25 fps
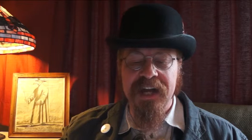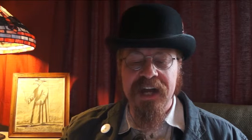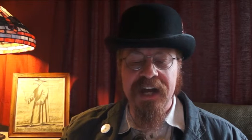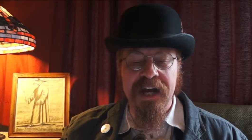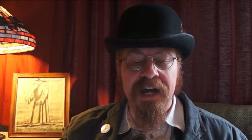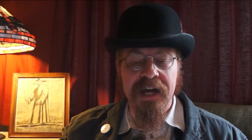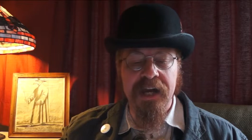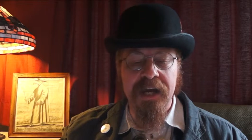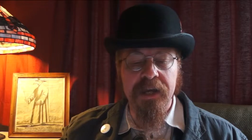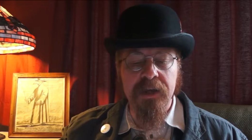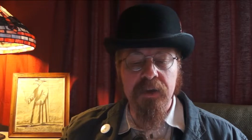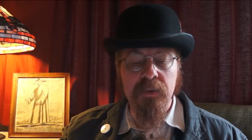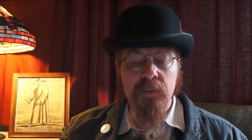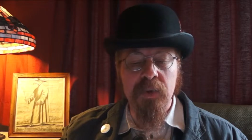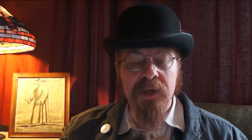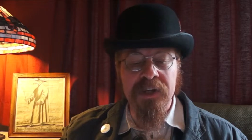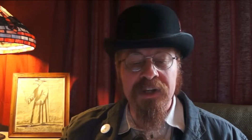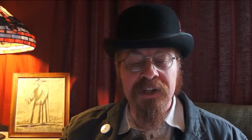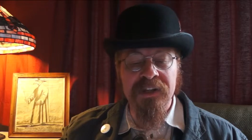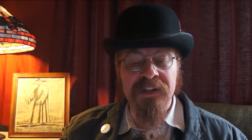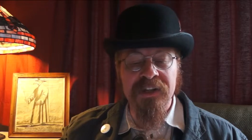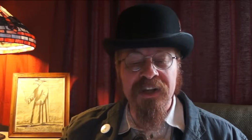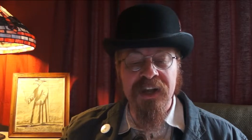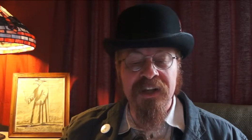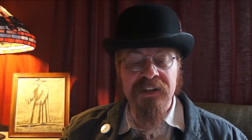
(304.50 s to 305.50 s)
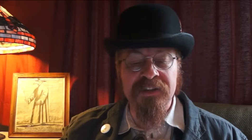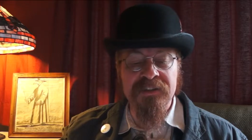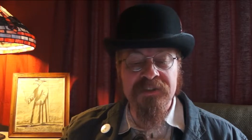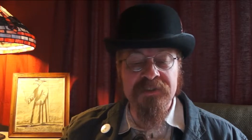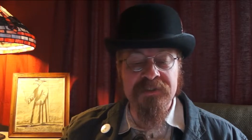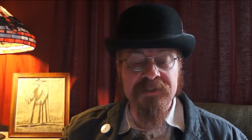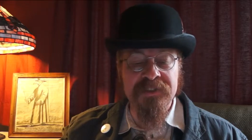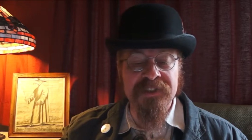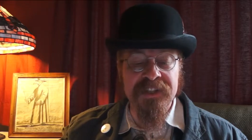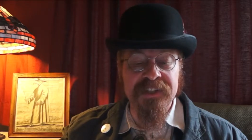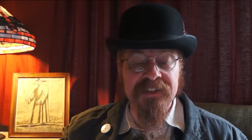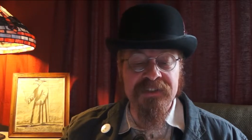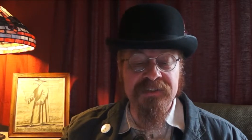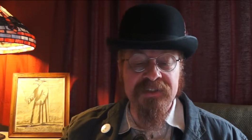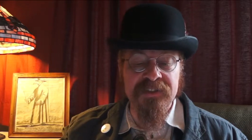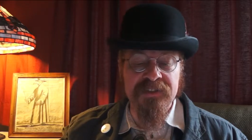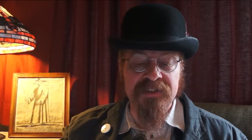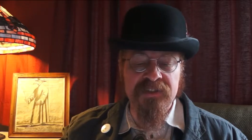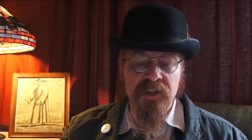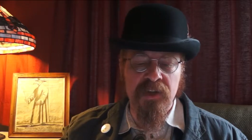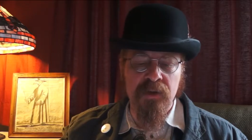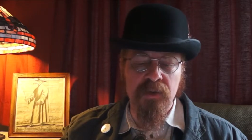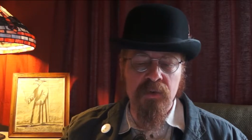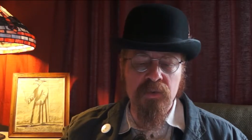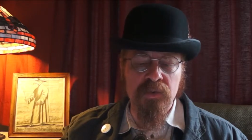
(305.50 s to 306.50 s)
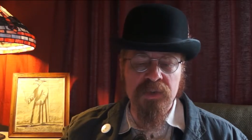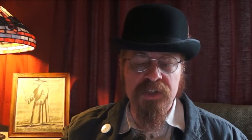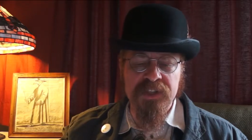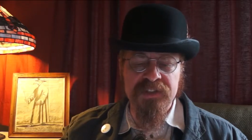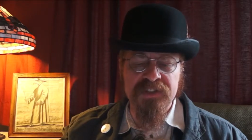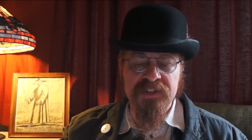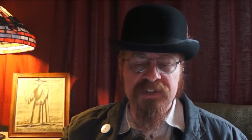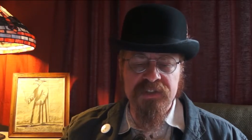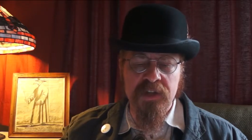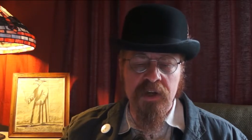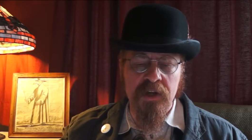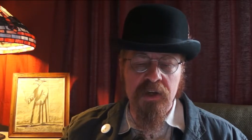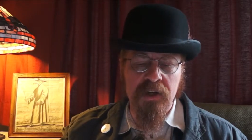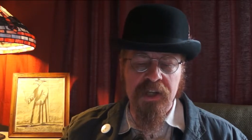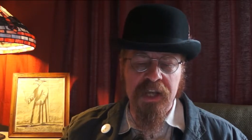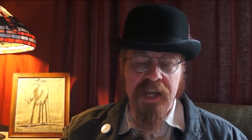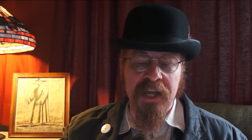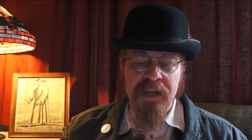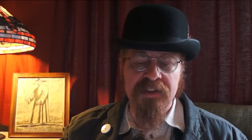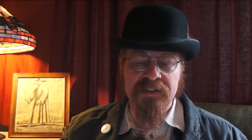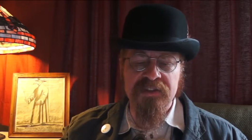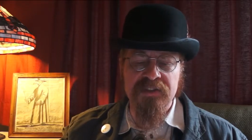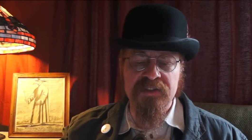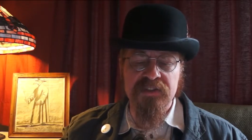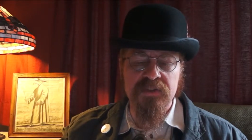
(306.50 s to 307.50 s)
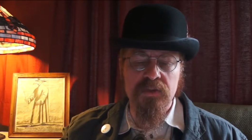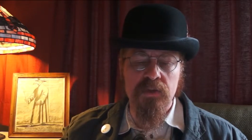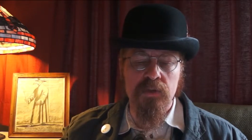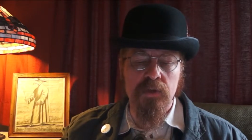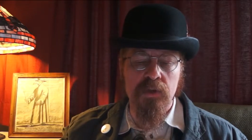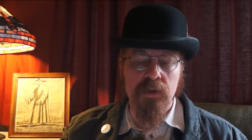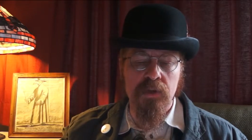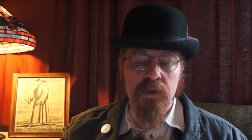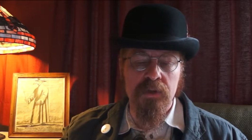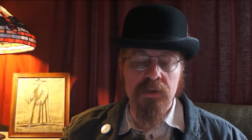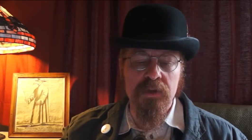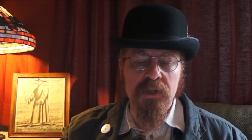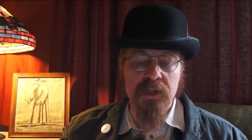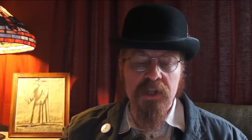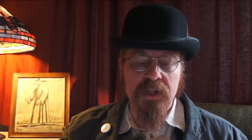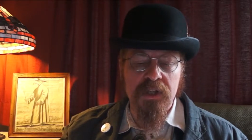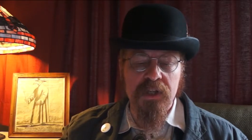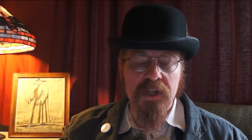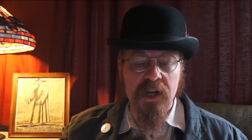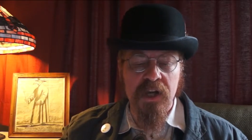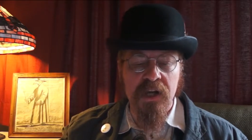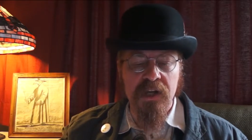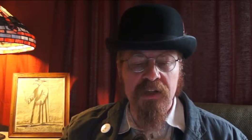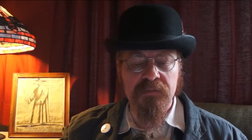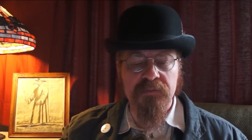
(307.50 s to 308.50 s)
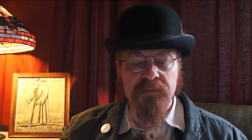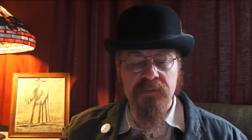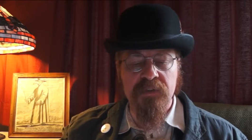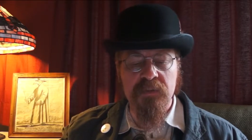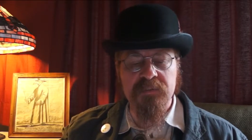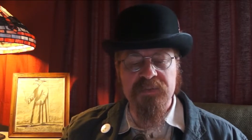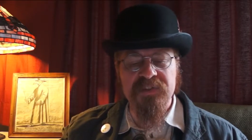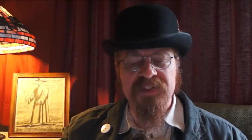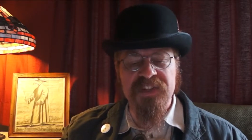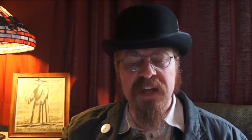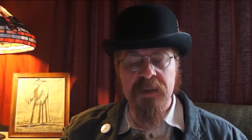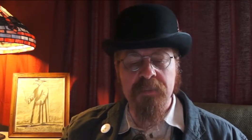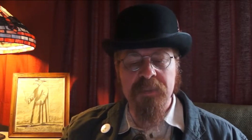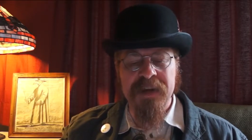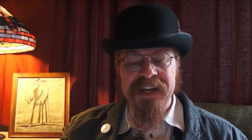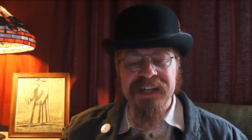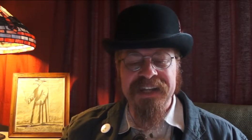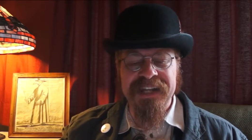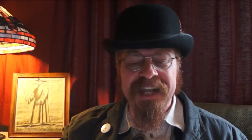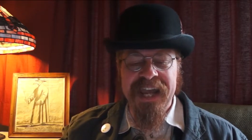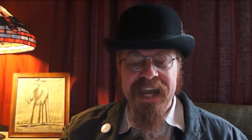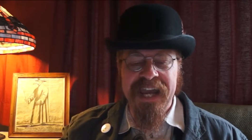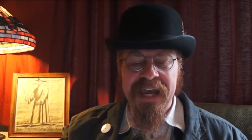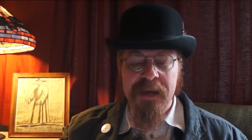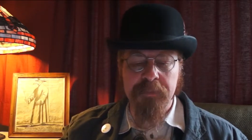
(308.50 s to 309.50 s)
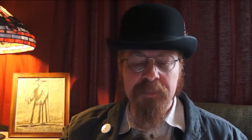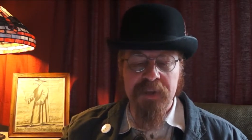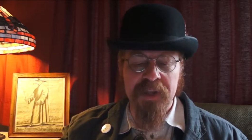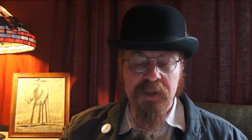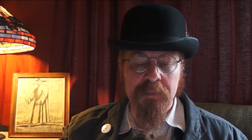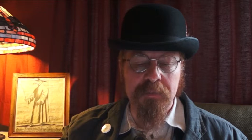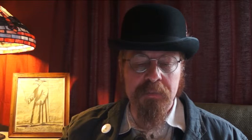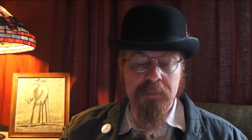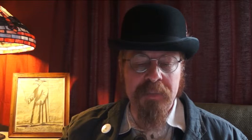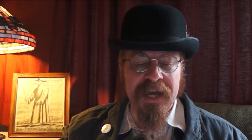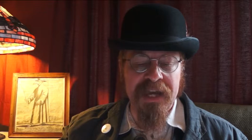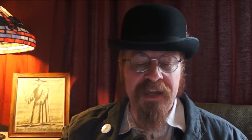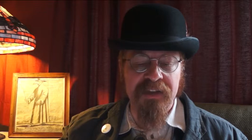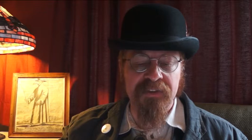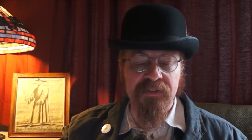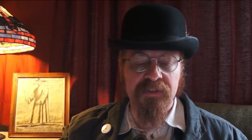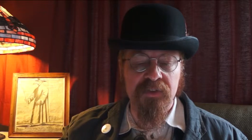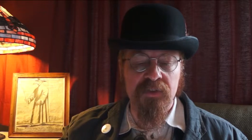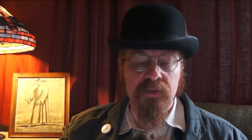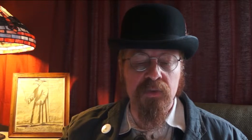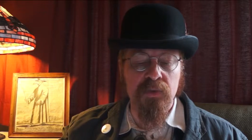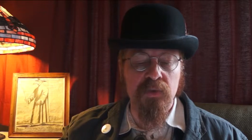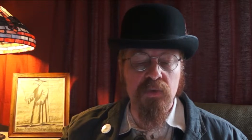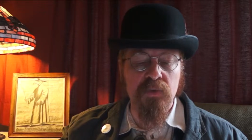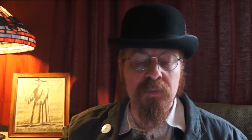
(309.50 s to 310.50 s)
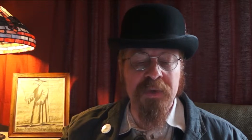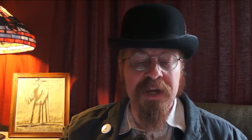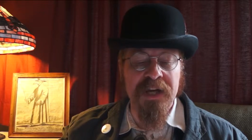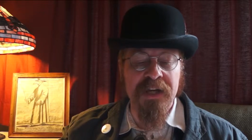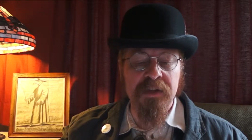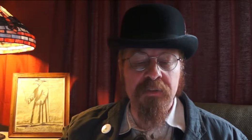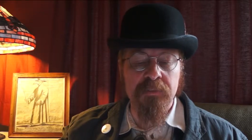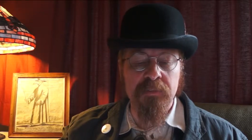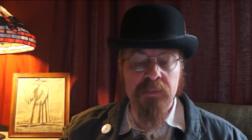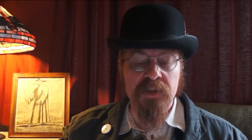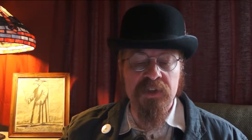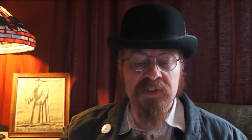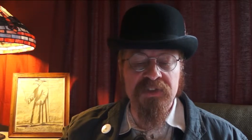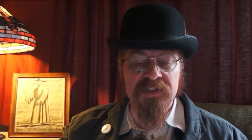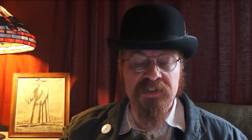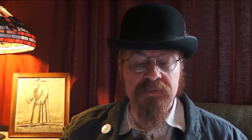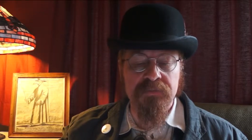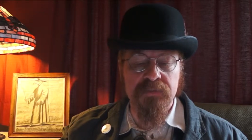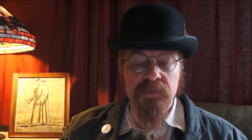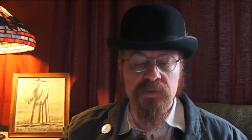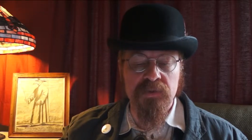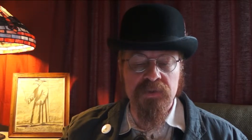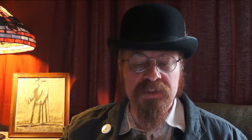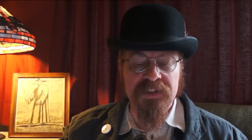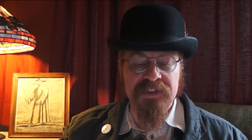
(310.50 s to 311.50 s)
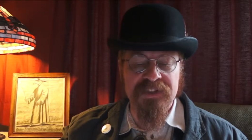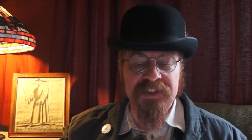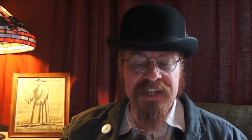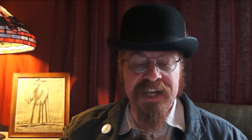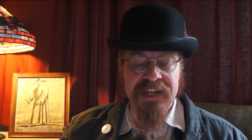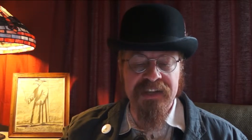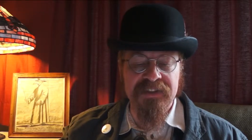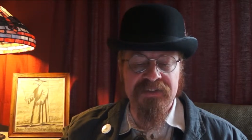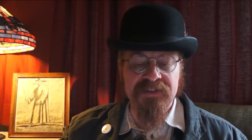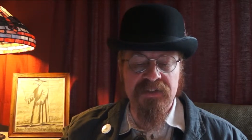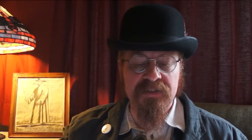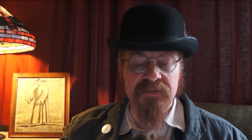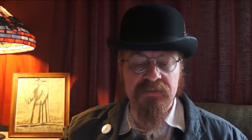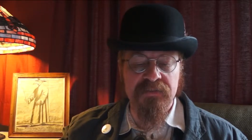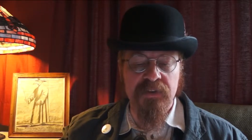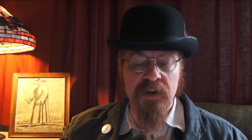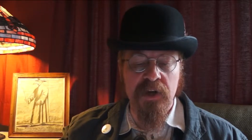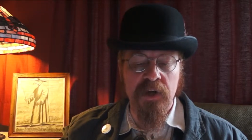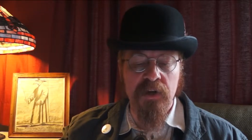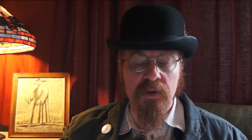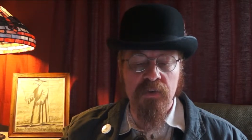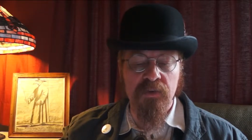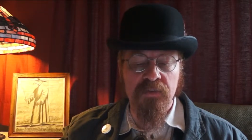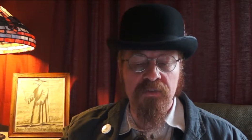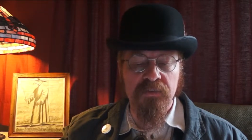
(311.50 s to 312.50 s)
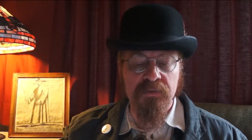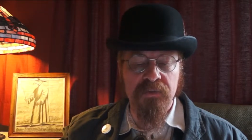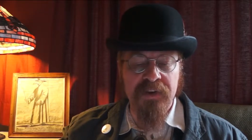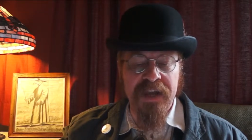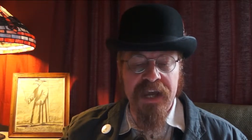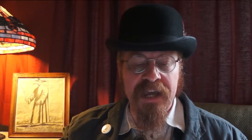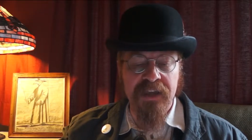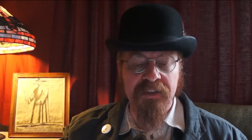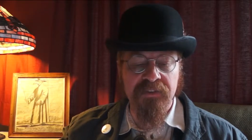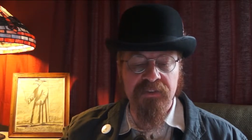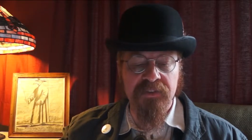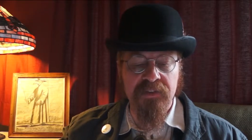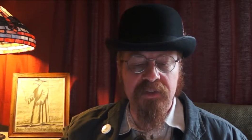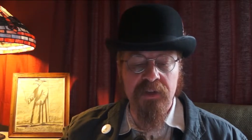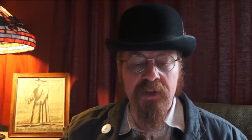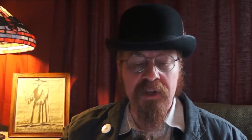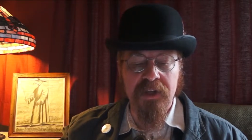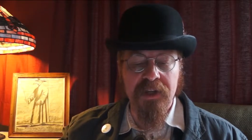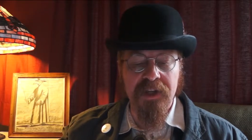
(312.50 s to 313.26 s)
I, what it utters is its only stock and store, caught from some unhappy master, whom unmerciful disaster followed fast,